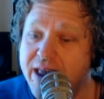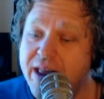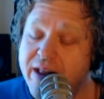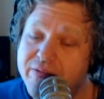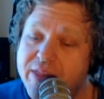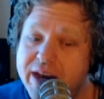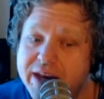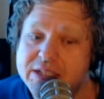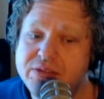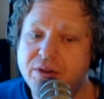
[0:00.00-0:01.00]
than it
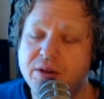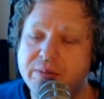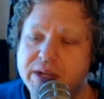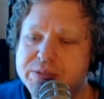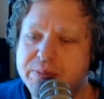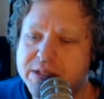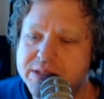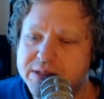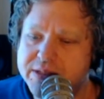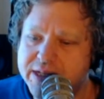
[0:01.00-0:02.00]
is for a rich person
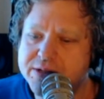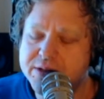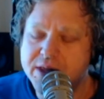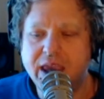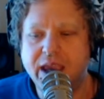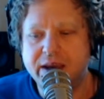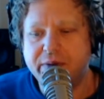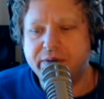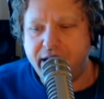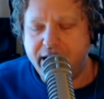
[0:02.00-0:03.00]
to enter the kingdom
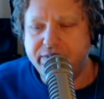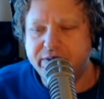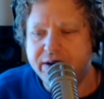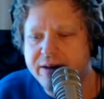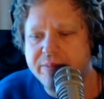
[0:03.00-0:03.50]
of heaven.